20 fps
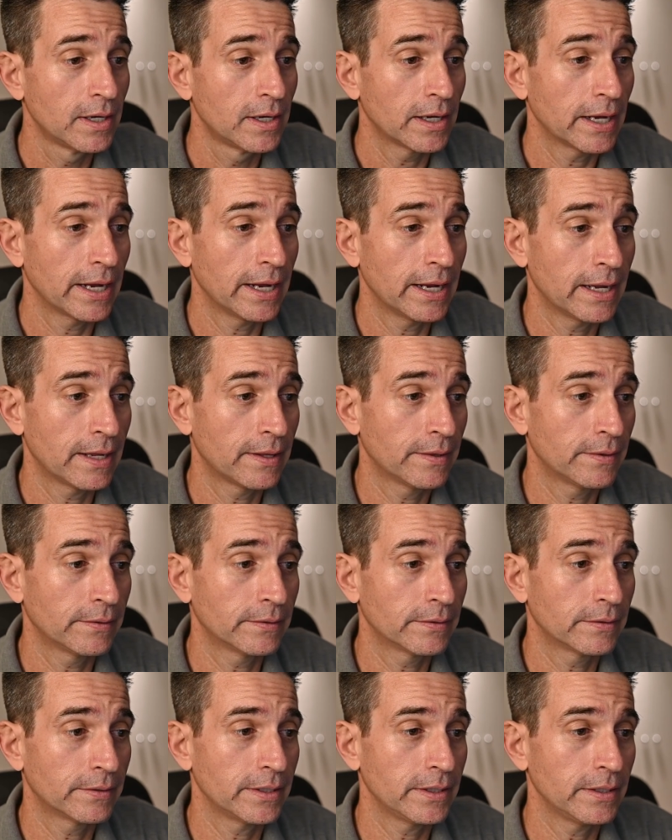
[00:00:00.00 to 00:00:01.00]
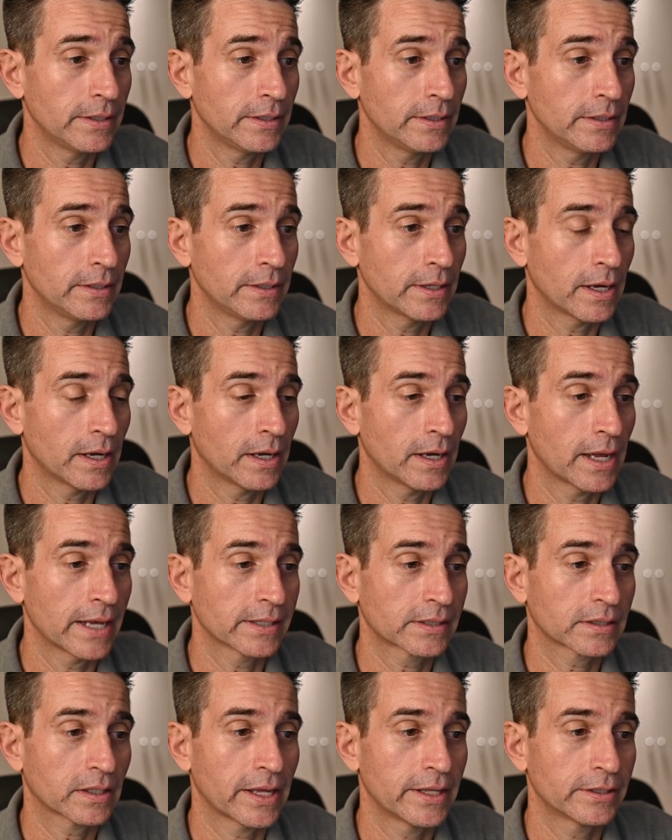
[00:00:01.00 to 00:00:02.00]
And the
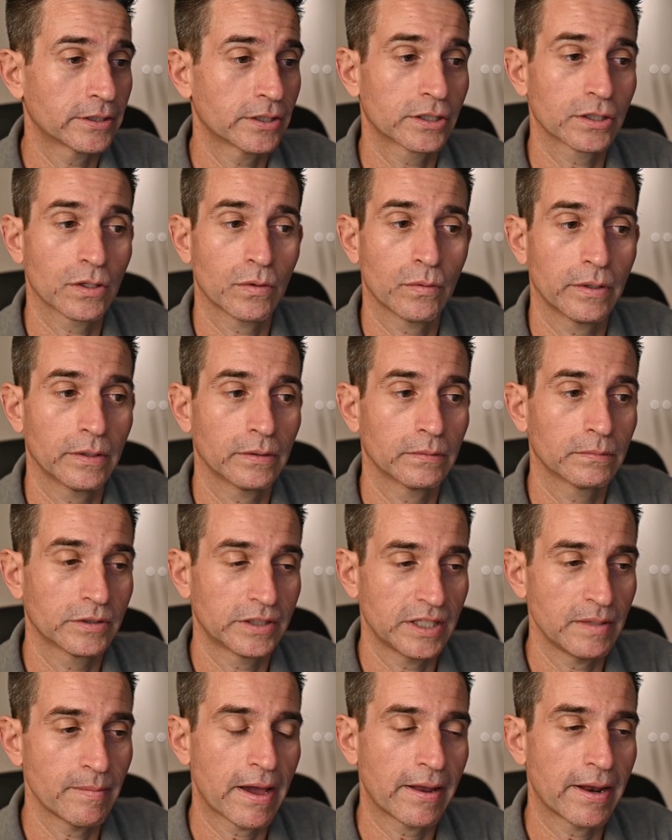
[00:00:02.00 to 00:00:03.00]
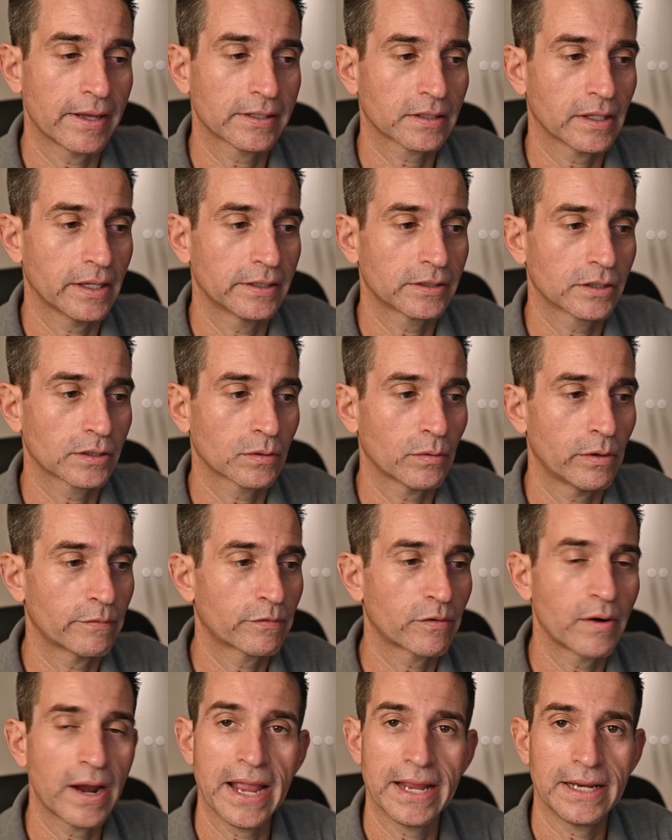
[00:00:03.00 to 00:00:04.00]
S lens is going, Z mount S lens is going
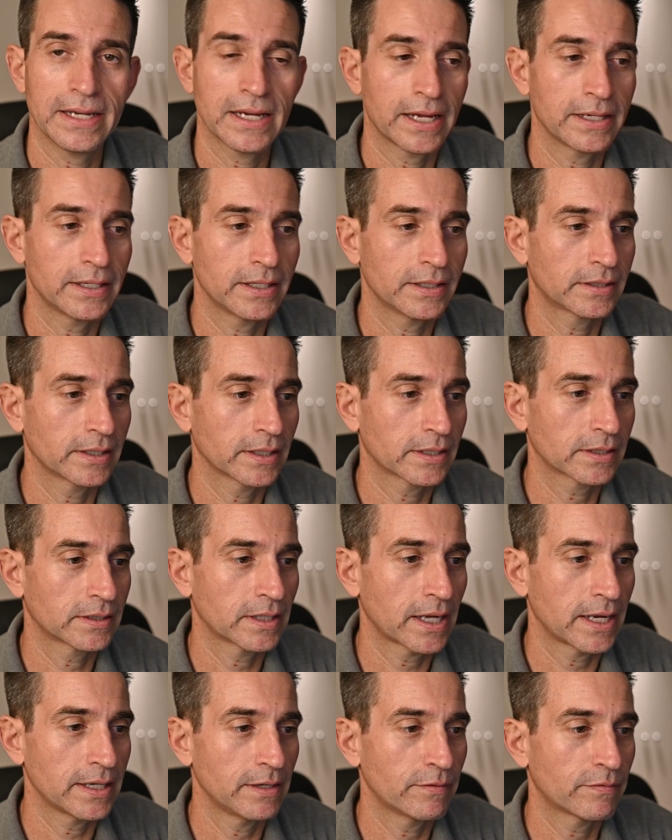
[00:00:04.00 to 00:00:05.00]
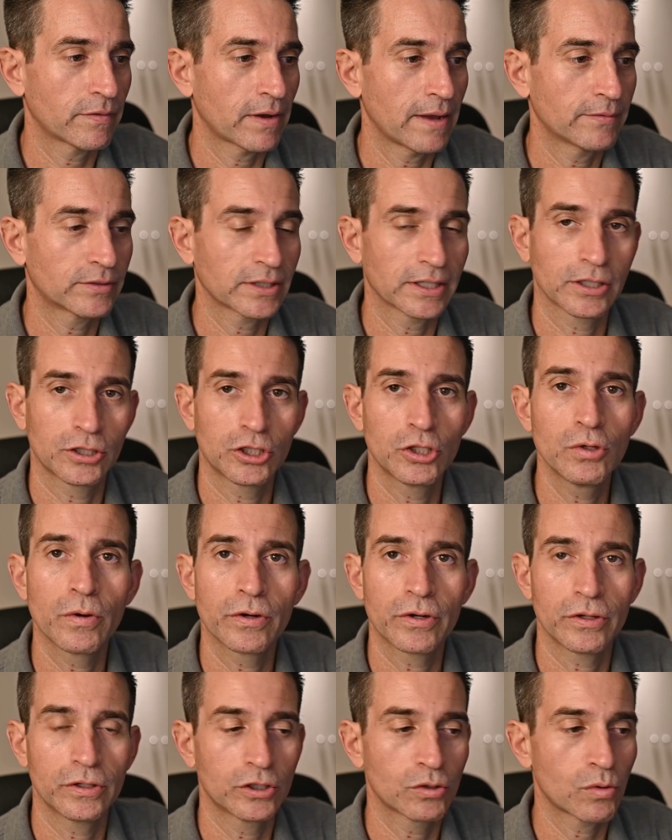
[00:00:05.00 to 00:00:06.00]
for $896.95. So that's a
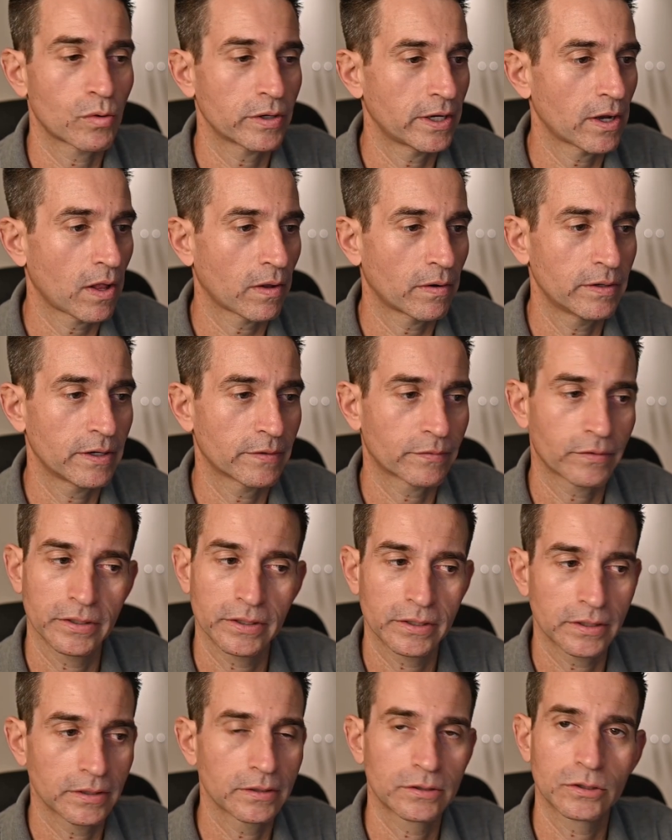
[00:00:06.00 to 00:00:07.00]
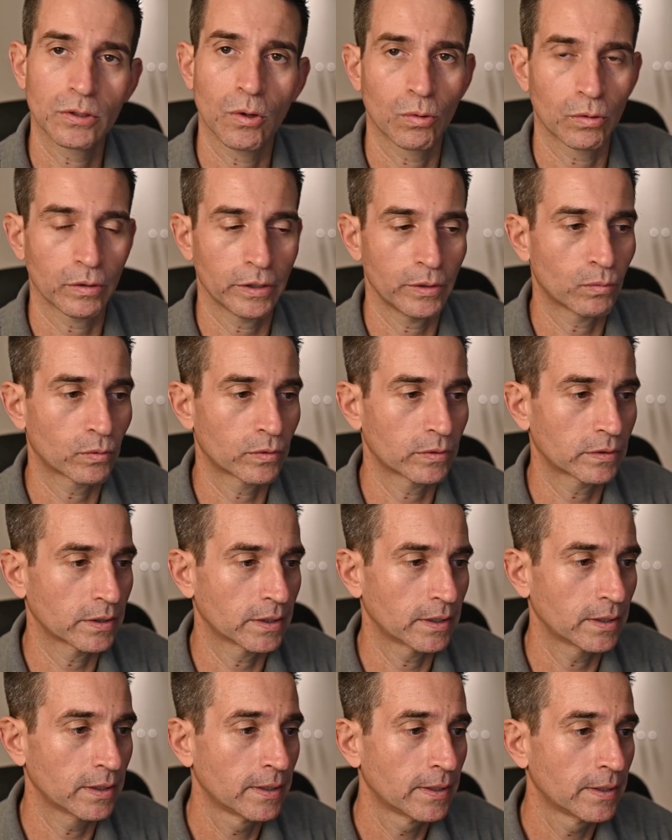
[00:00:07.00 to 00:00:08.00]
$220 difference, totally worth
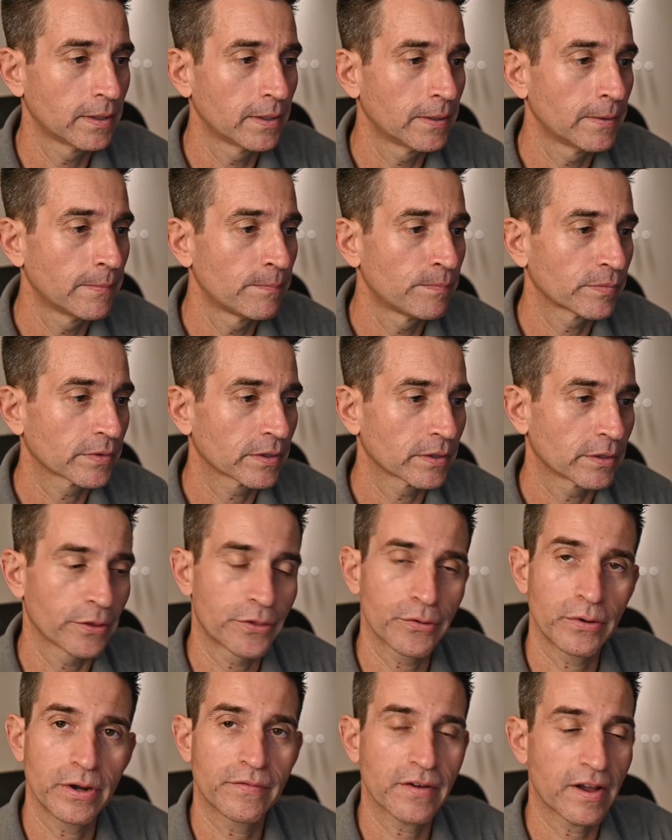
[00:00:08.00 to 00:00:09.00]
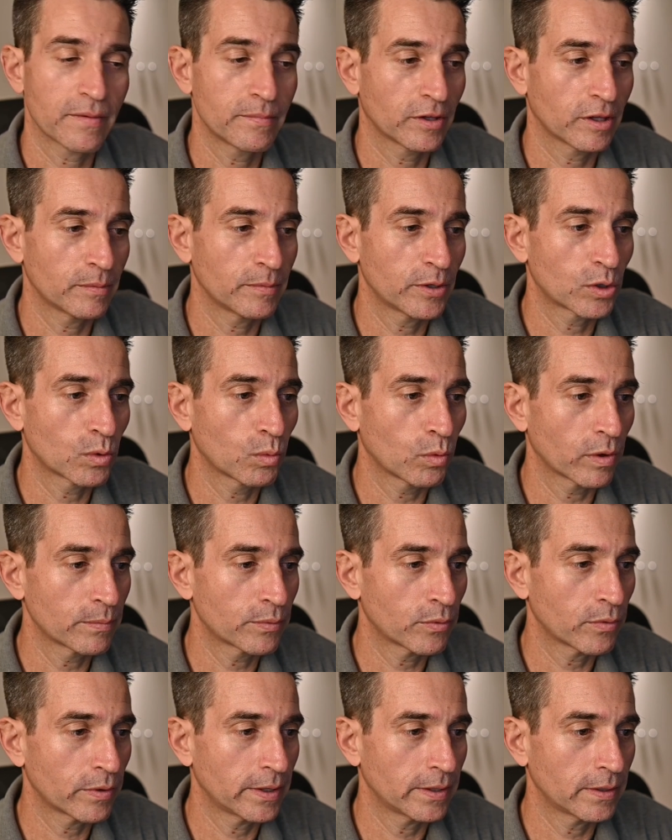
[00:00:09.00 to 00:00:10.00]
it. The 35 millimeter
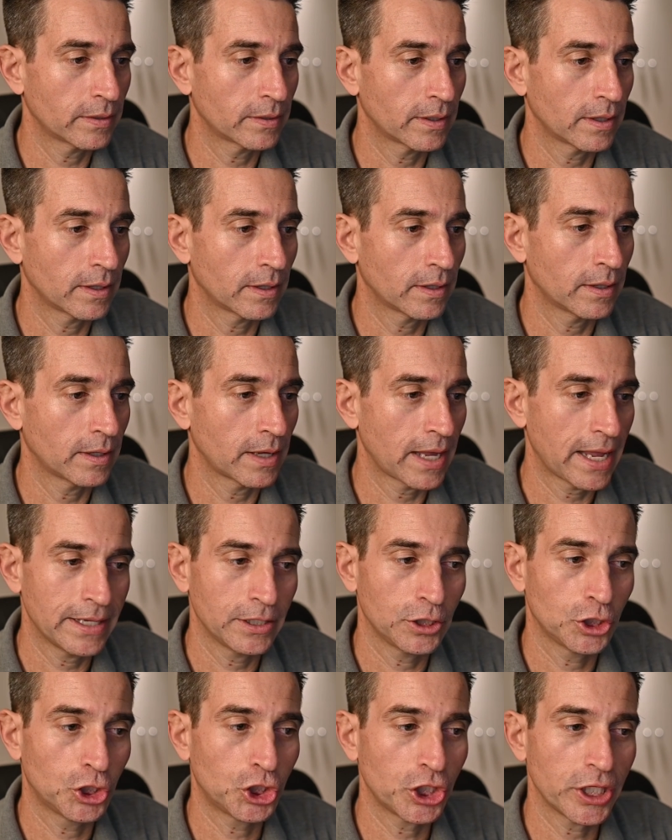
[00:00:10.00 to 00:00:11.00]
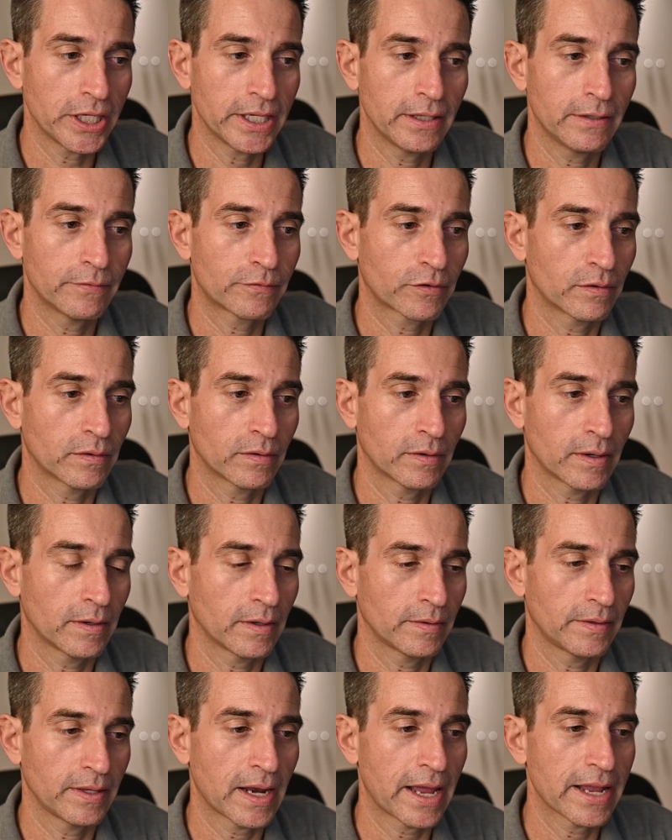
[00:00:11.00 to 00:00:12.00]
1.8 G for
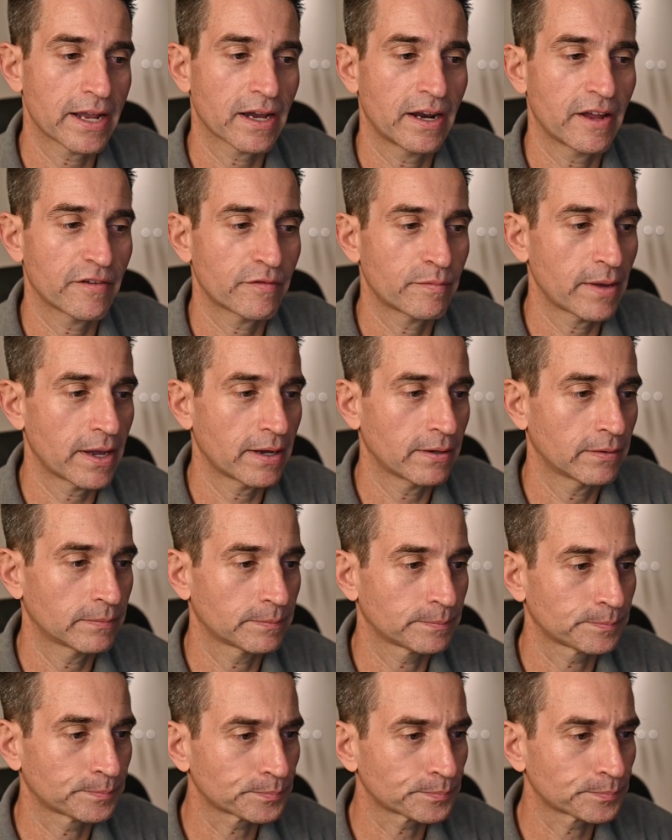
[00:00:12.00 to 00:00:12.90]
the Nikon F mount